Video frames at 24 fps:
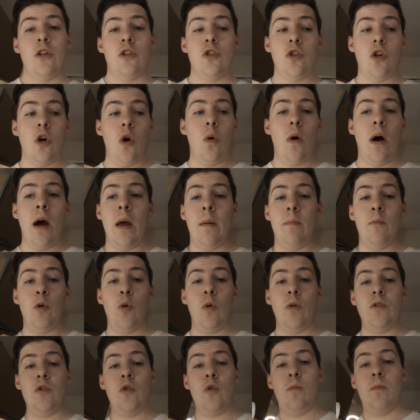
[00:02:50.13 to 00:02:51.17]
So I'm
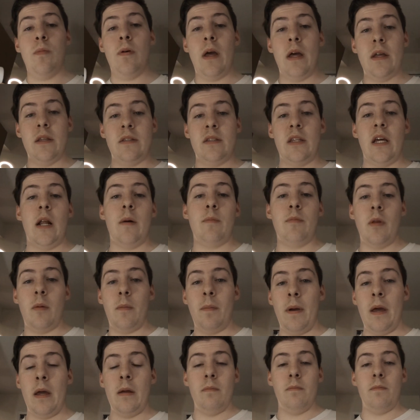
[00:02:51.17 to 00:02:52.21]
going to set up
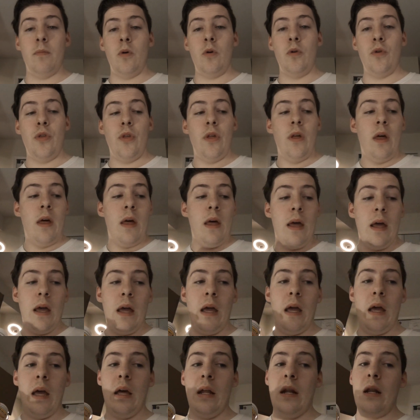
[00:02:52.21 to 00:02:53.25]
the paint booth,
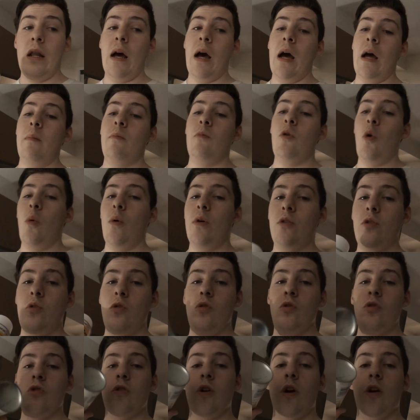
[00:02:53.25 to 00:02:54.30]
and I'm going
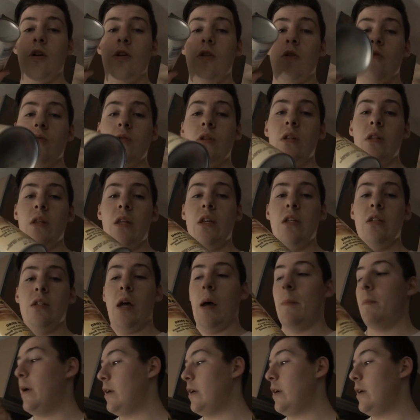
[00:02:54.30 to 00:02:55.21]
to start using this.